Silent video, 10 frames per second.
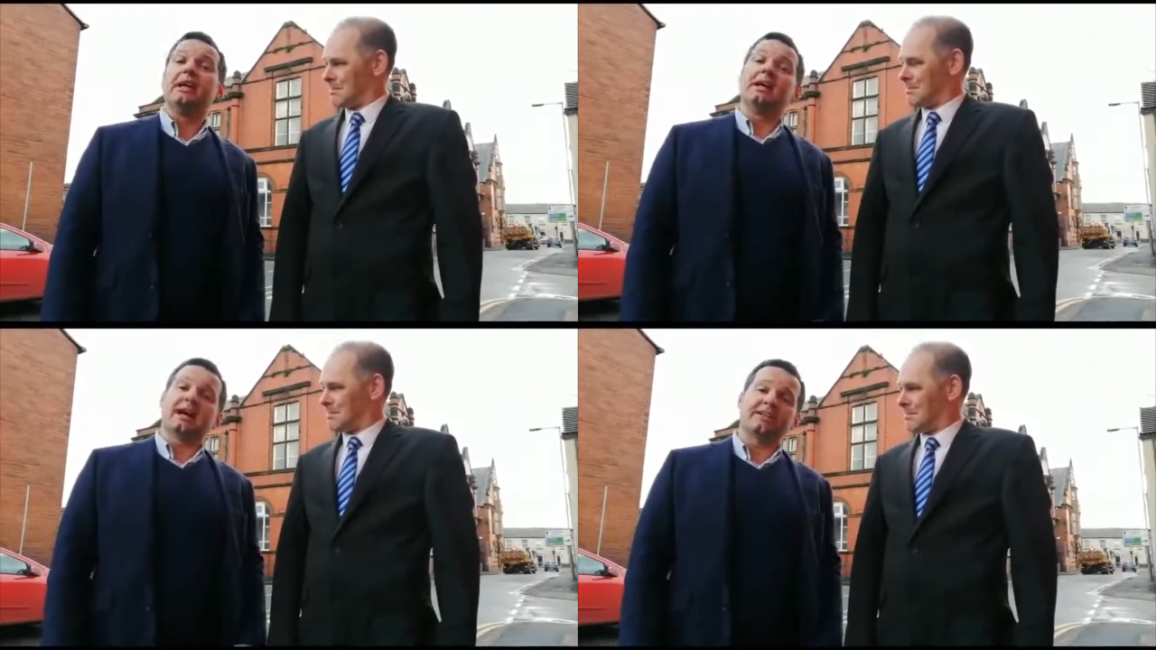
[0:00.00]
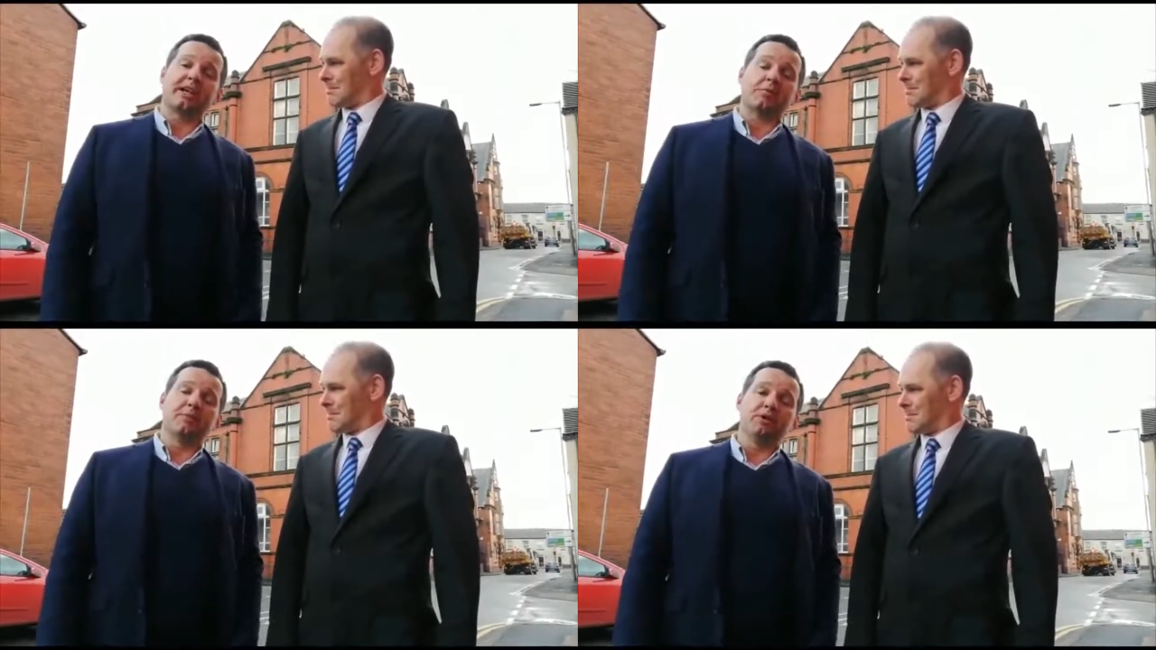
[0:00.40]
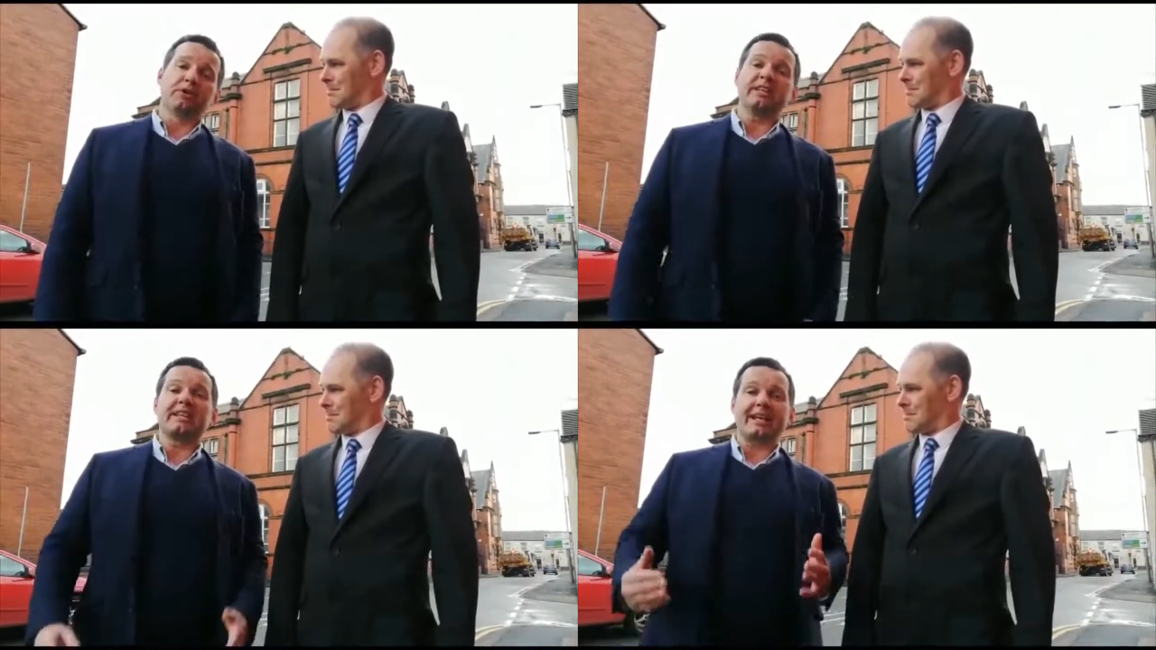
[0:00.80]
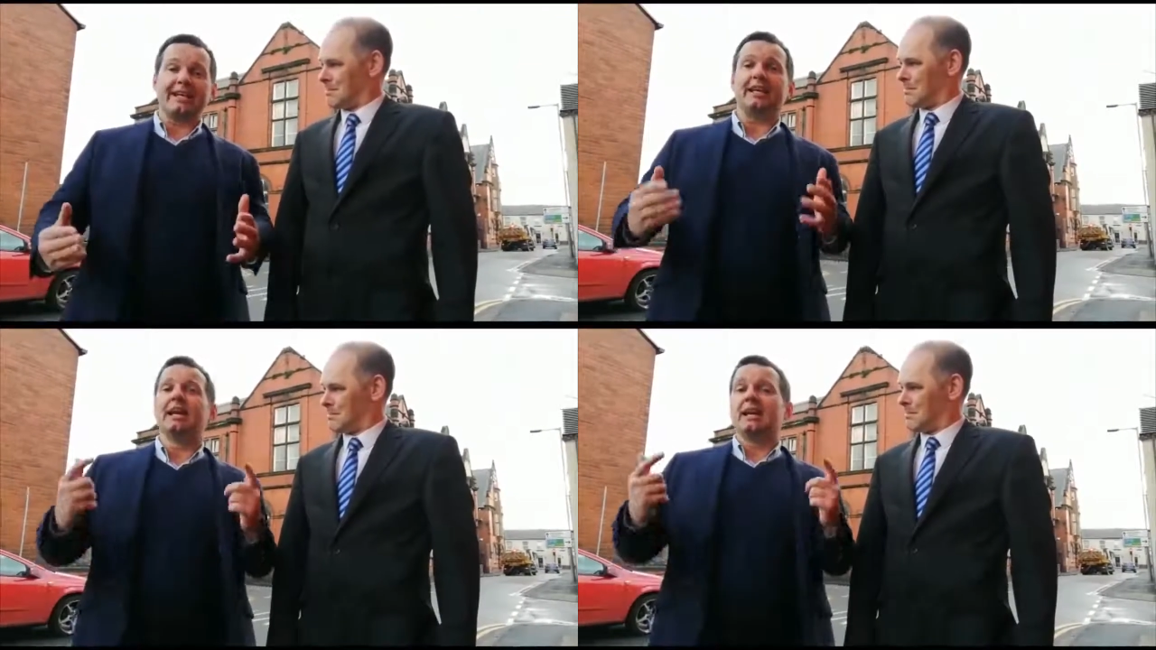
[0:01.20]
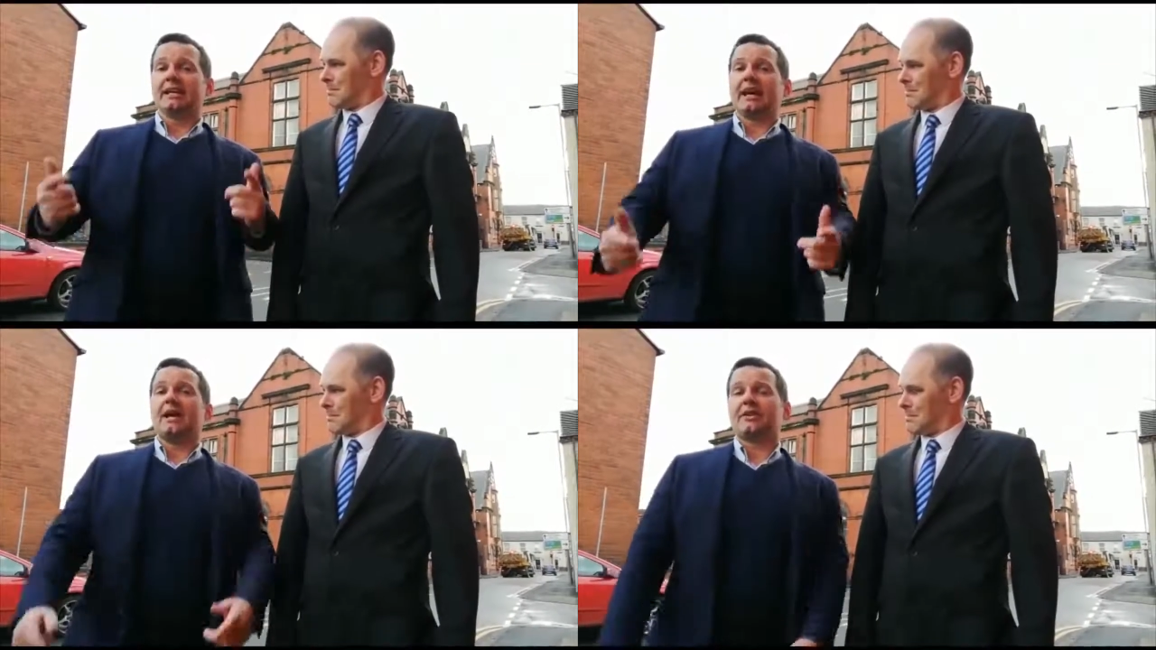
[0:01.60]
Speaker 1: and tech buildings here in
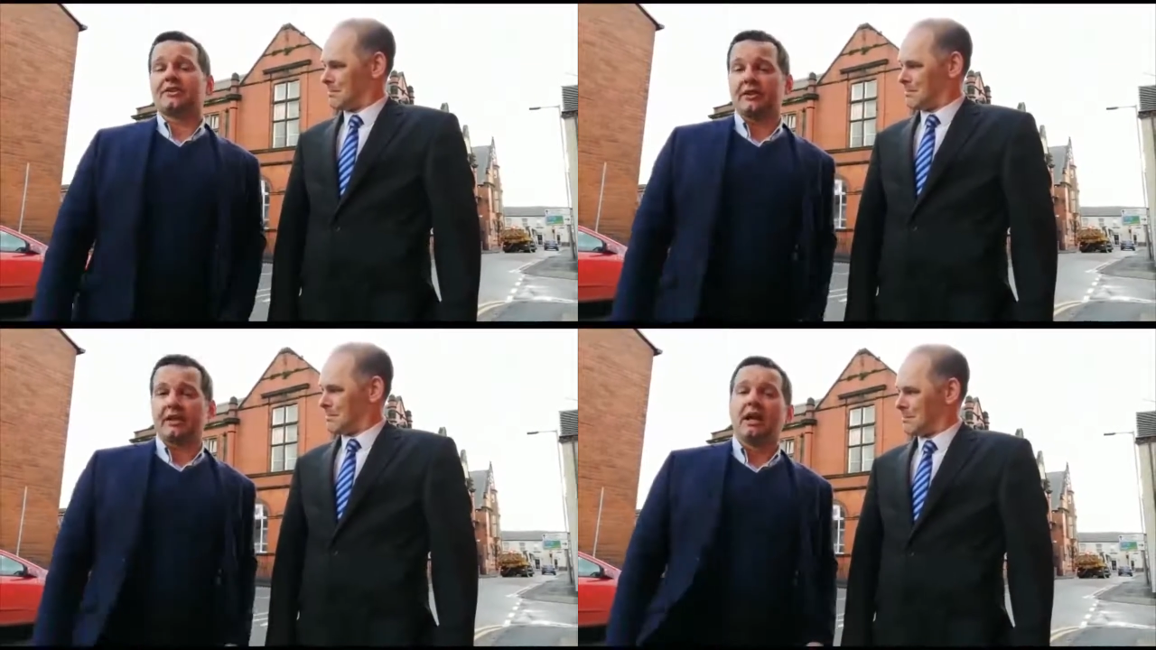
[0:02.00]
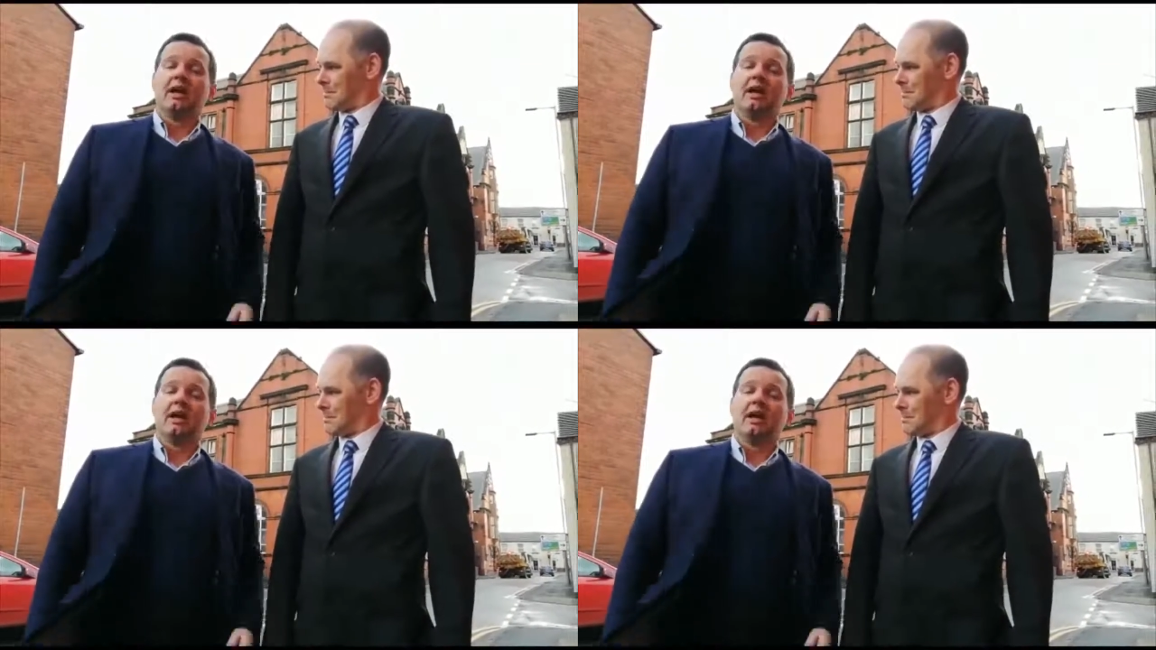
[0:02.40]
Atherton.